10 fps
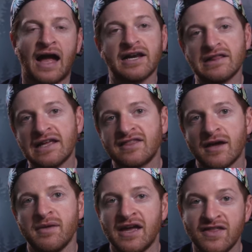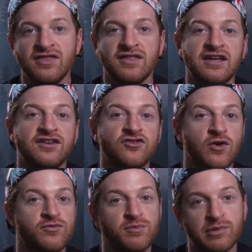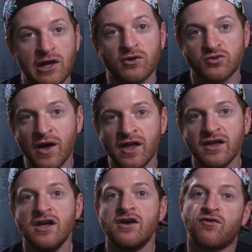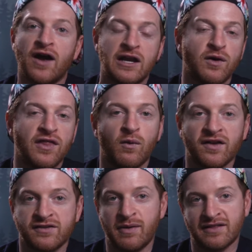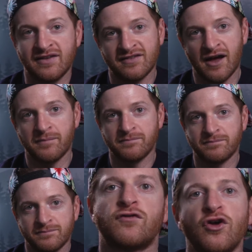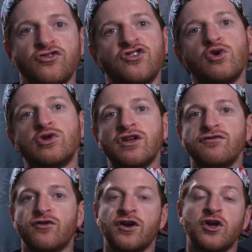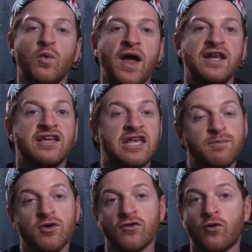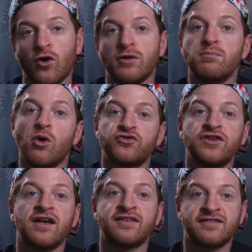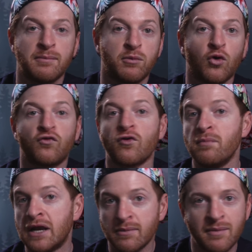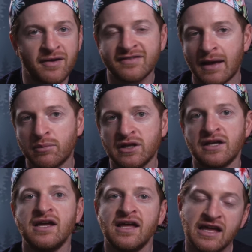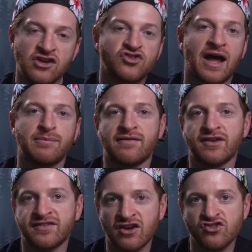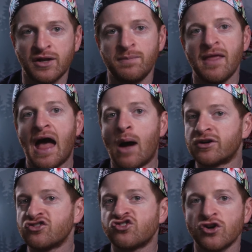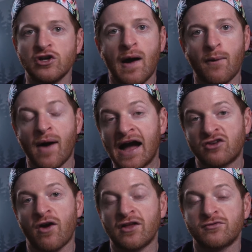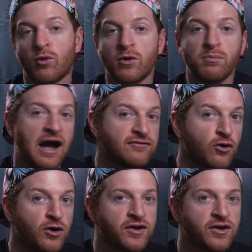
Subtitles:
I'm going to link them in the description below as well for anyone that wants to pick these up. For those of you looking for a good way to keep your foil mostly assembled for minimum assembly each time you have a session, I wanted to show you how I transport my foil